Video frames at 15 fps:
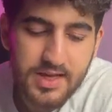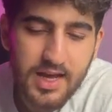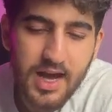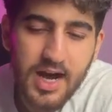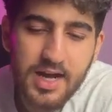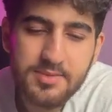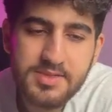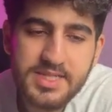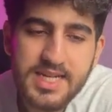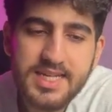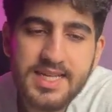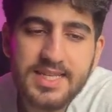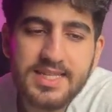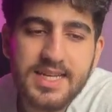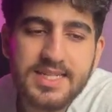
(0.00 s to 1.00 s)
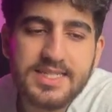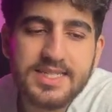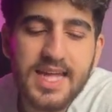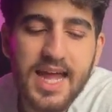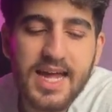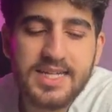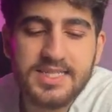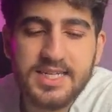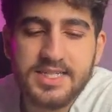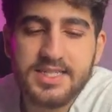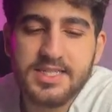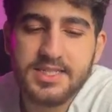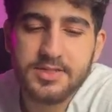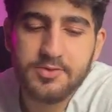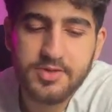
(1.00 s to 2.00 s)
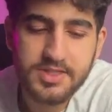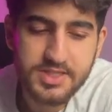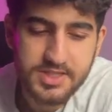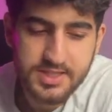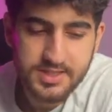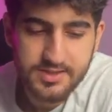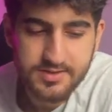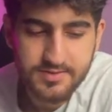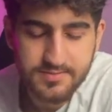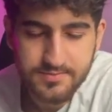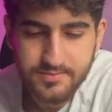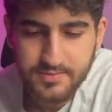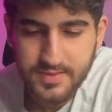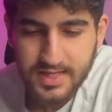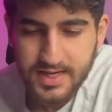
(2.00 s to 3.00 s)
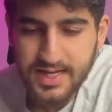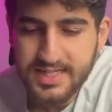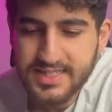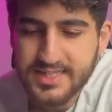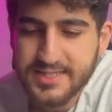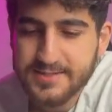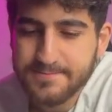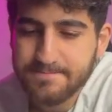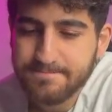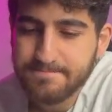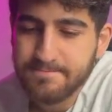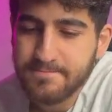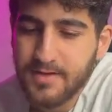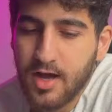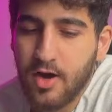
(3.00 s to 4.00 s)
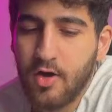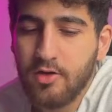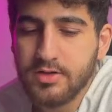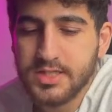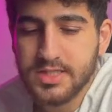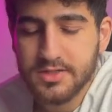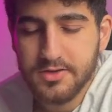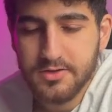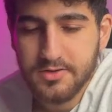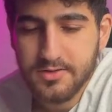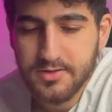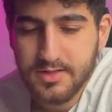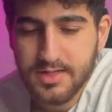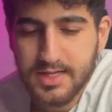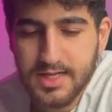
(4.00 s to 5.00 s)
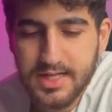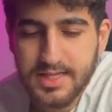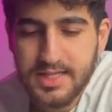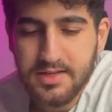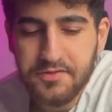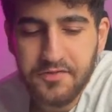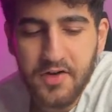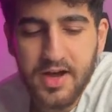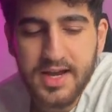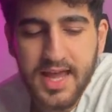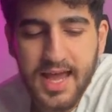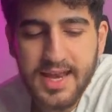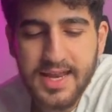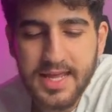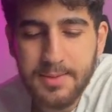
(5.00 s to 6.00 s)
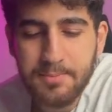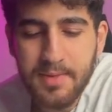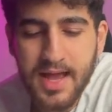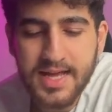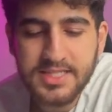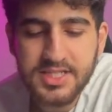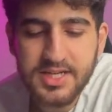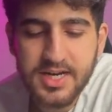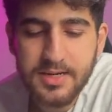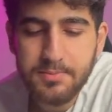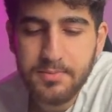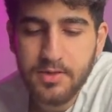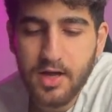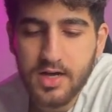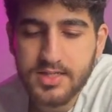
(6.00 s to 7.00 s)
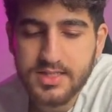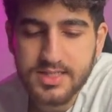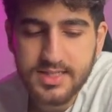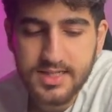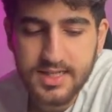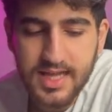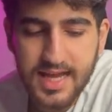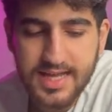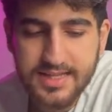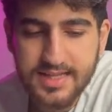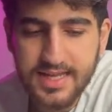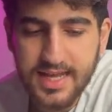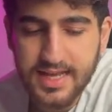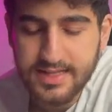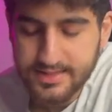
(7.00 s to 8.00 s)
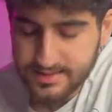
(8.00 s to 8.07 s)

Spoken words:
I'm saying that let's answer this question. Let's also define an imaginary blocked cell at the end.